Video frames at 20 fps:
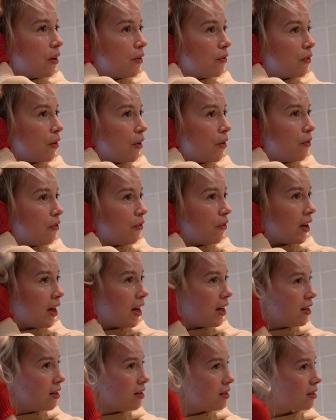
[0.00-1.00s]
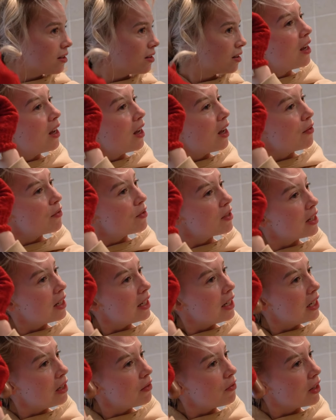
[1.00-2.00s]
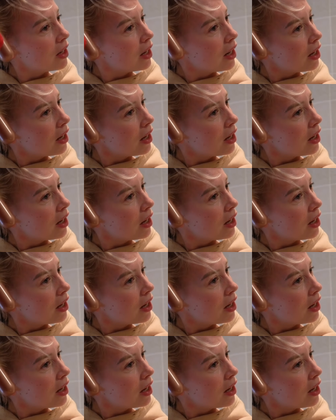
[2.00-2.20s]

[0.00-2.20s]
of Unfazed. I have to leave in